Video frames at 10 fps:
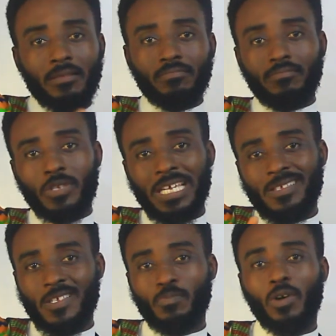its
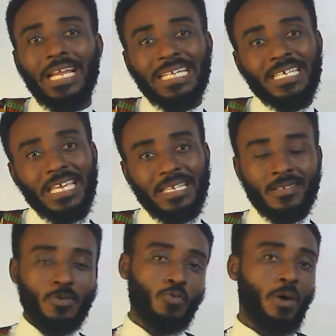smaller day gets to
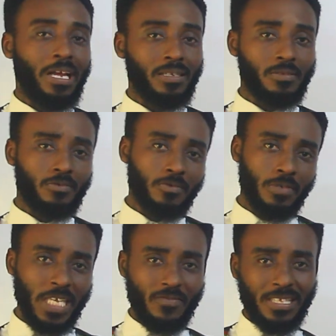1. We'll give
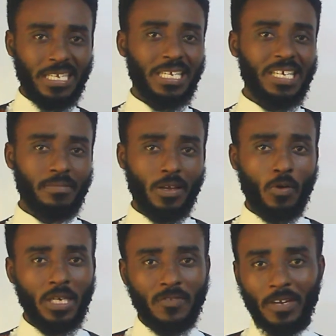it a name and call it
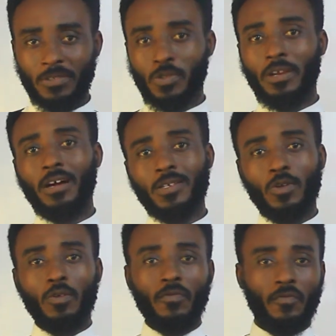factorials. It will look
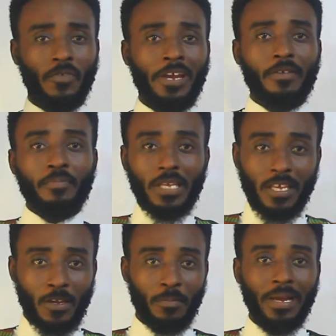very big in your
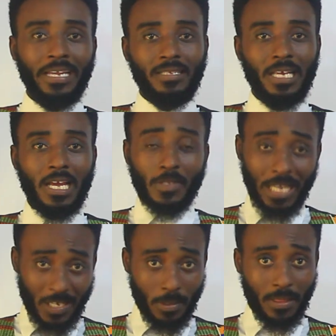mind. So that's
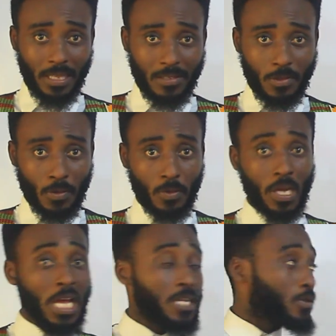one thing to know.
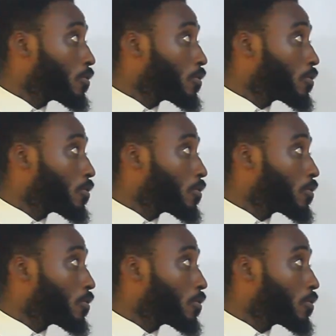So